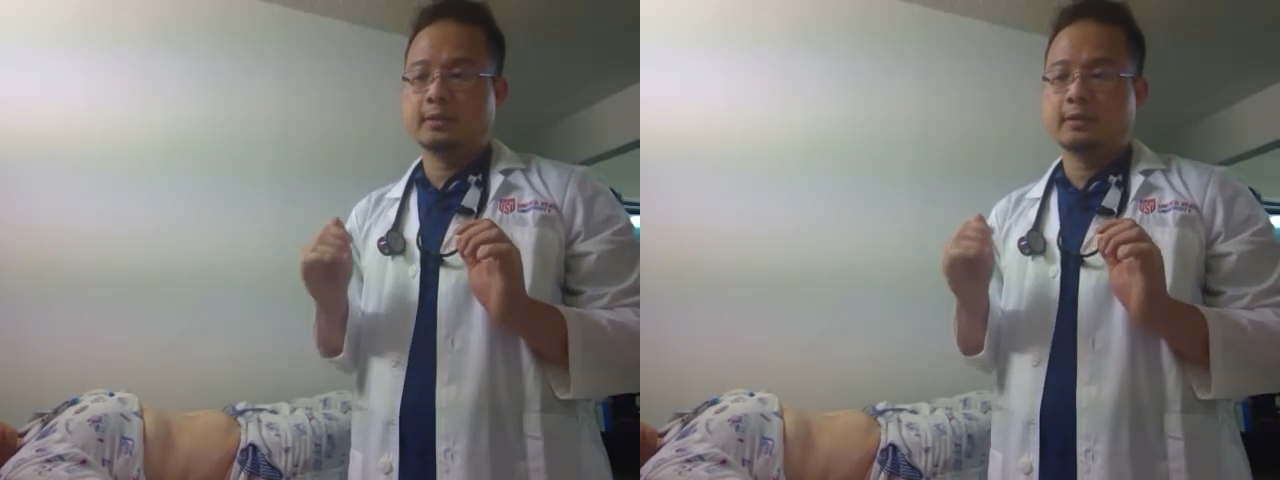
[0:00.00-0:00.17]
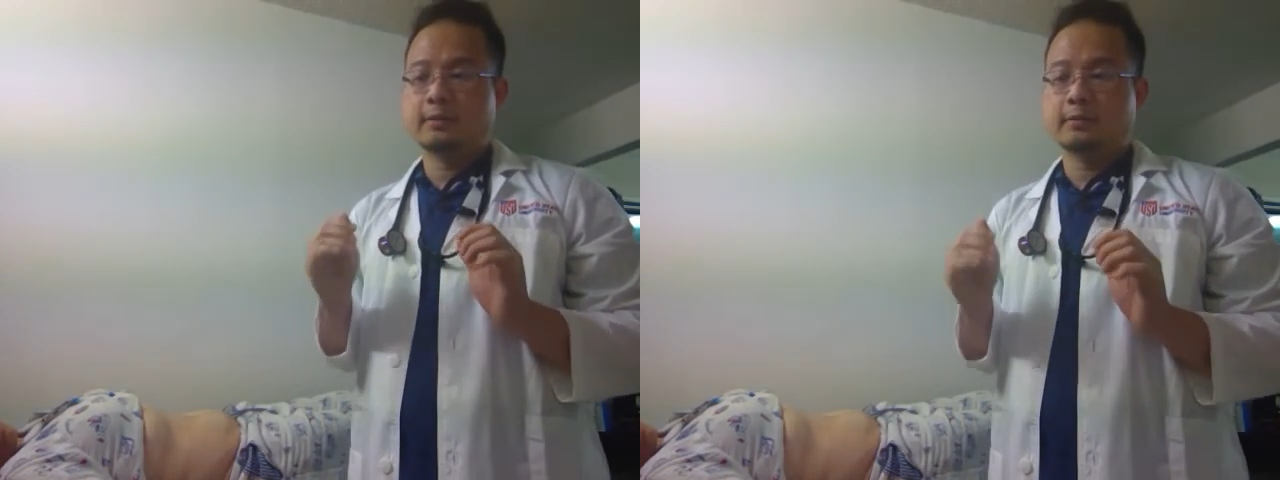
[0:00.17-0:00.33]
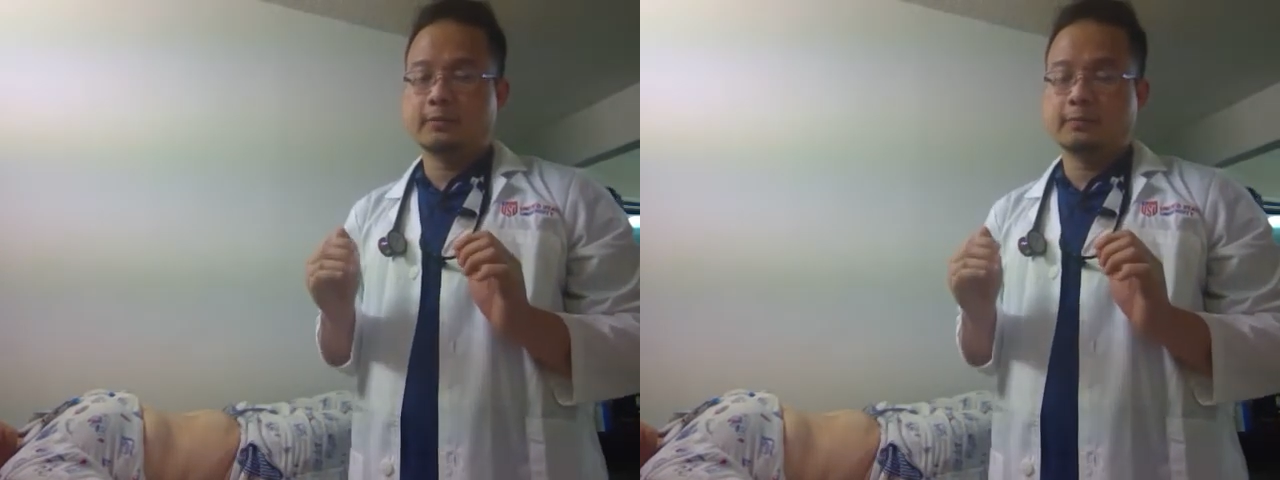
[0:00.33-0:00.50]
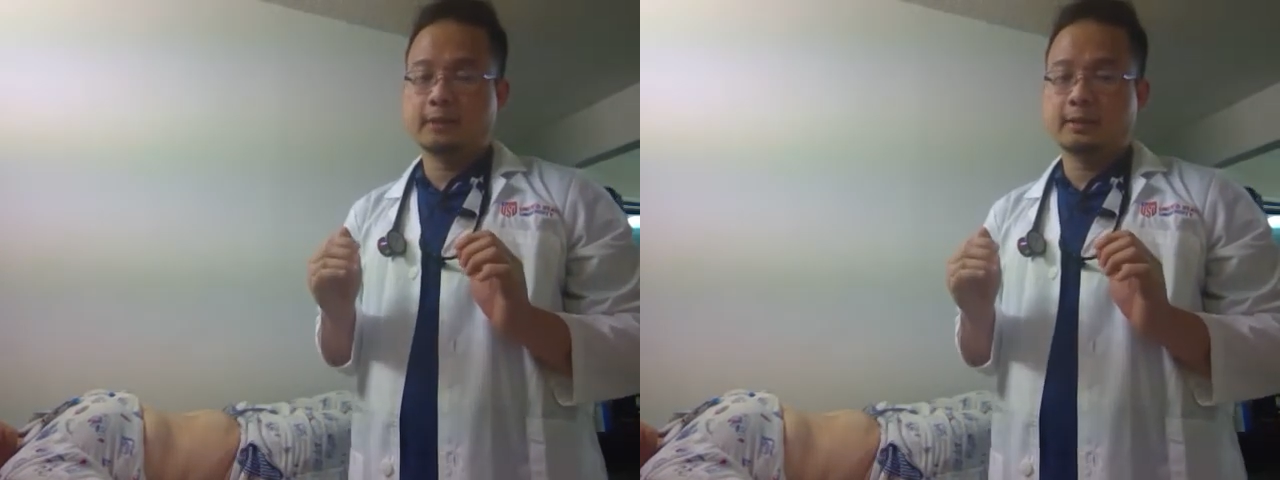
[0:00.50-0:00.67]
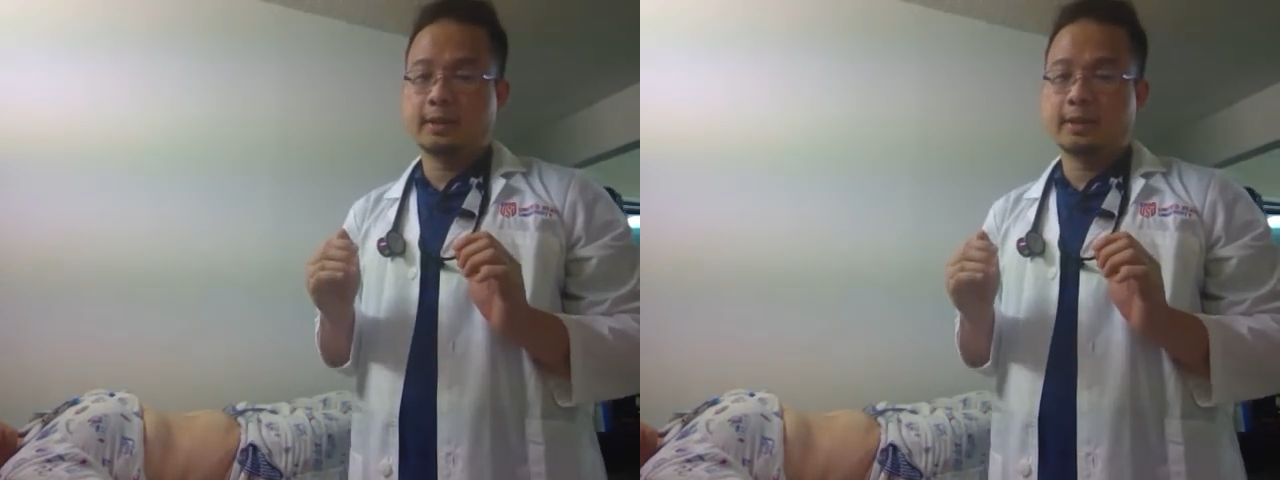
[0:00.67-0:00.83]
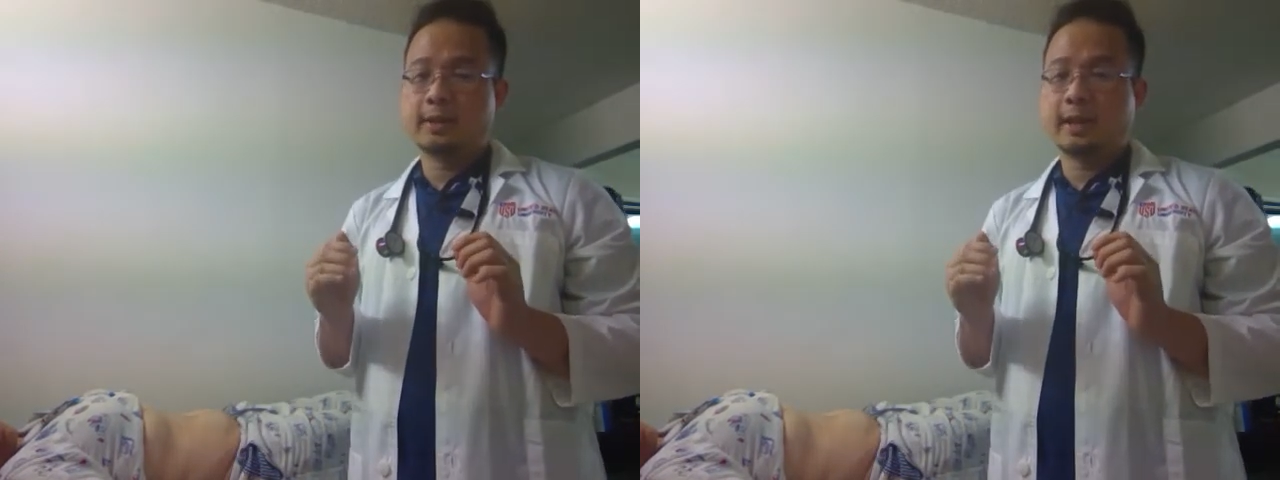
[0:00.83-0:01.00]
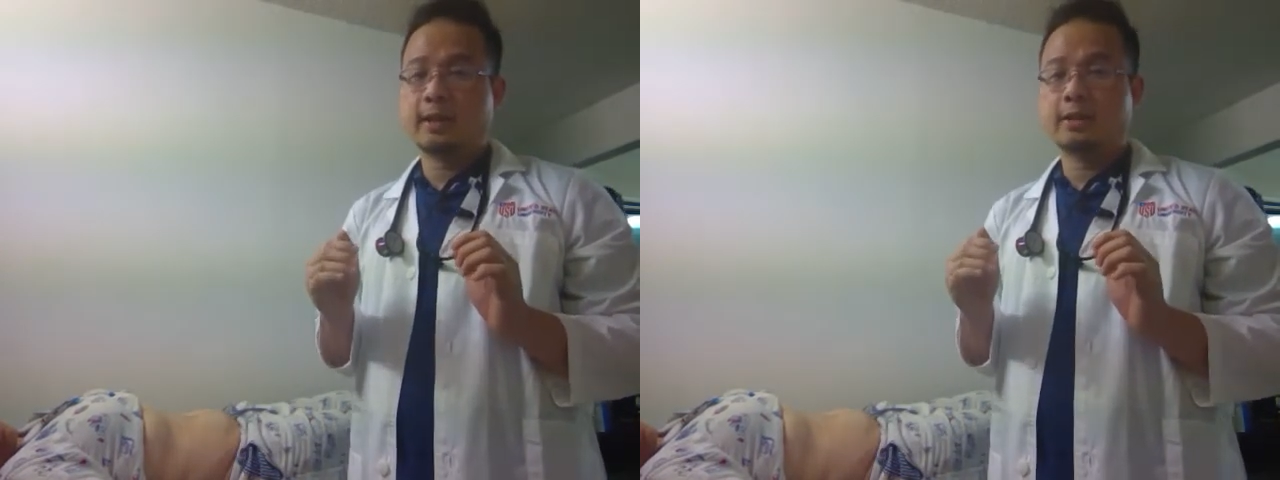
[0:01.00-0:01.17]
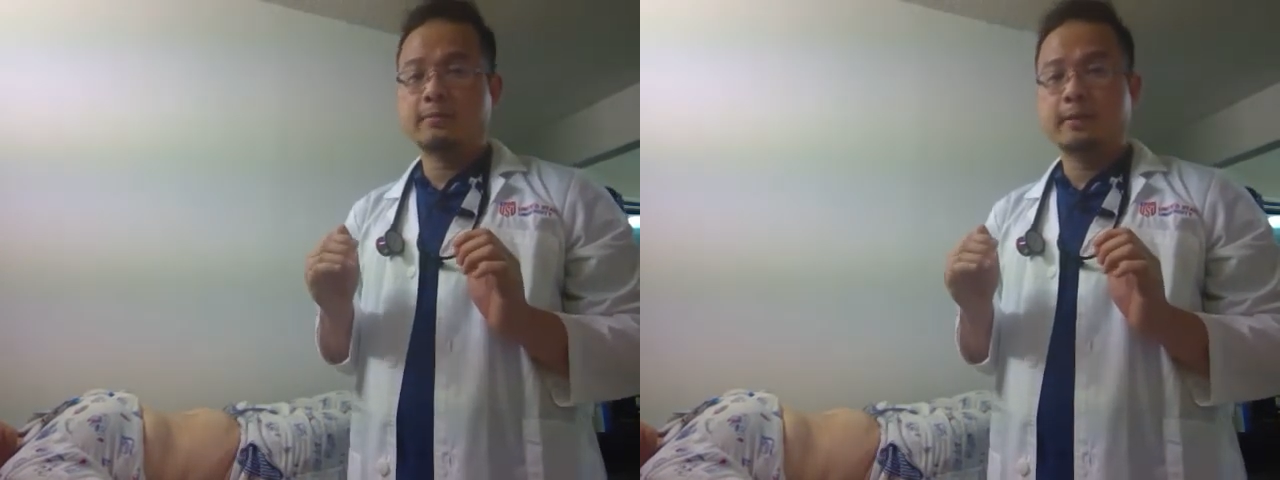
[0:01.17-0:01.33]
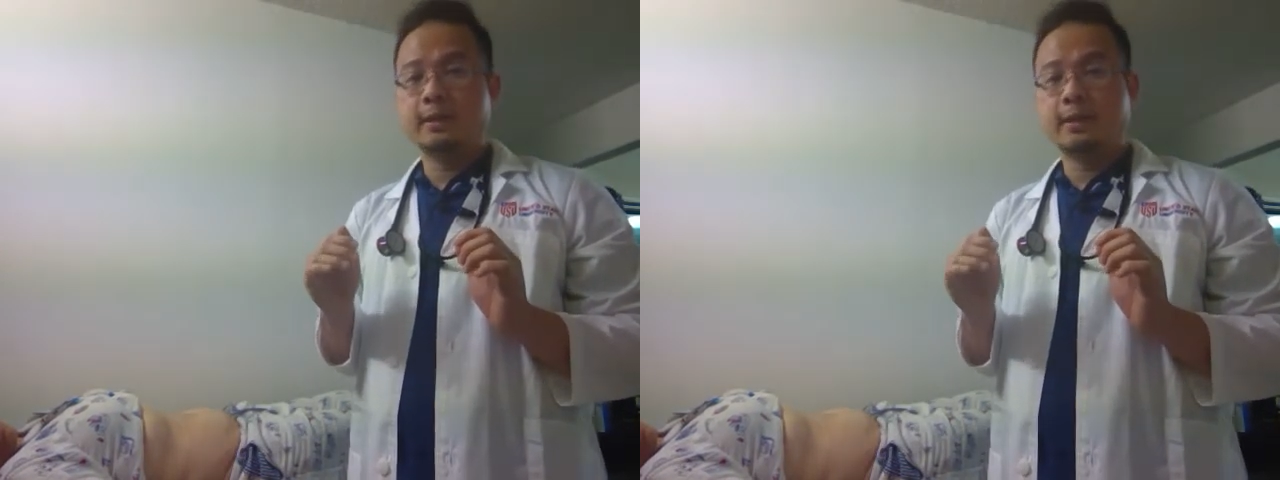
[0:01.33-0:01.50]
So for the first thing, I
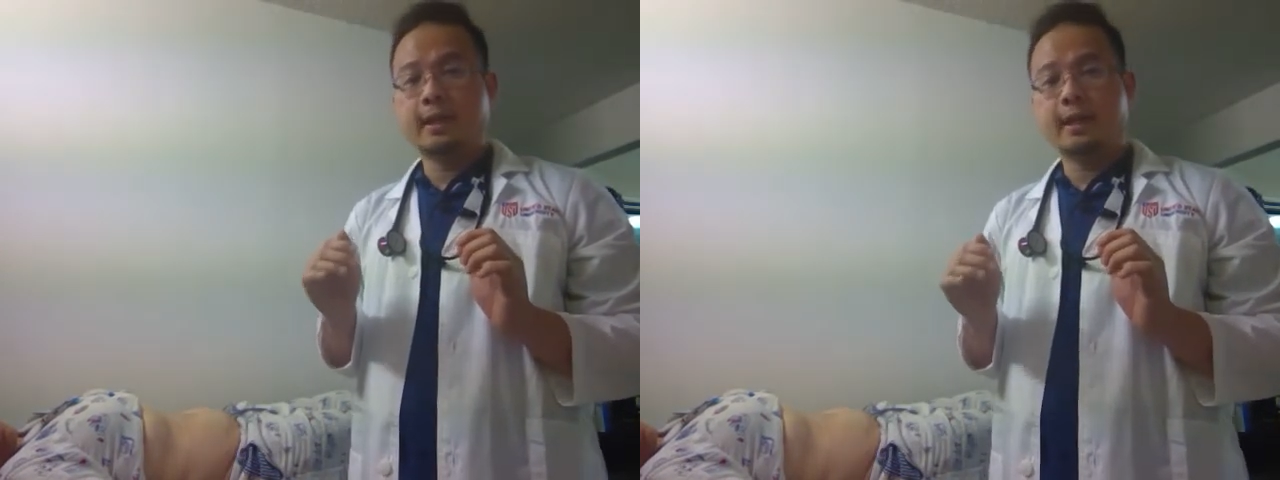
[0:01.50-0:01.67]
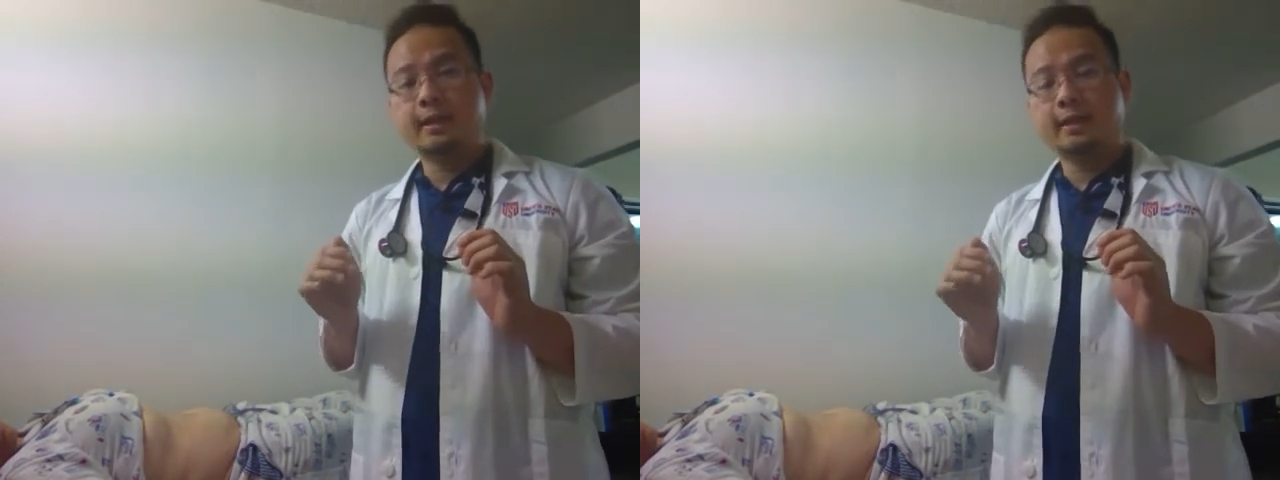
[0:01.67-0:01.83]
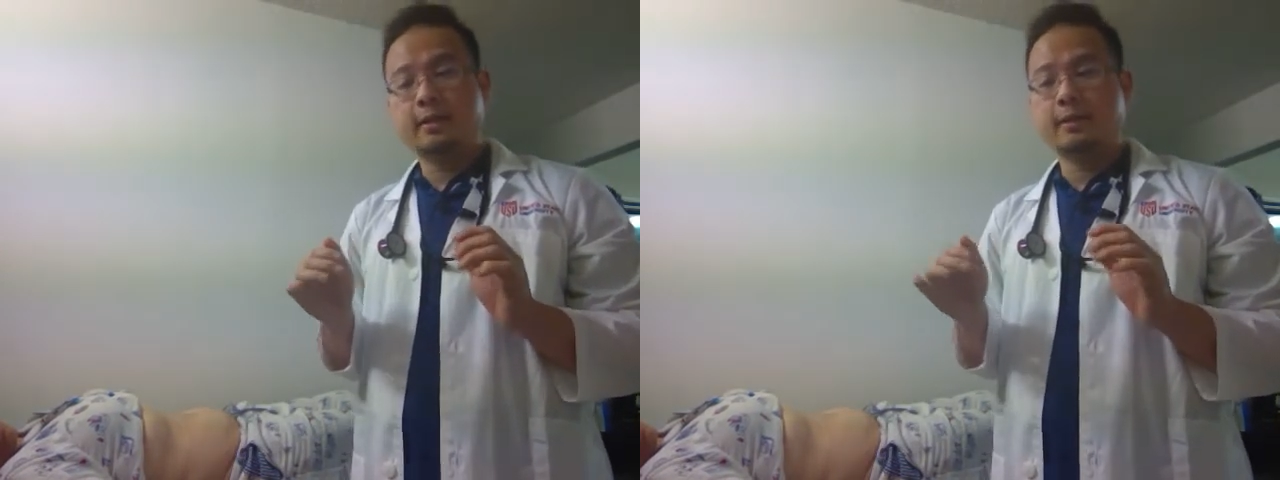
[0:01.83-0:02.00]
gonna be like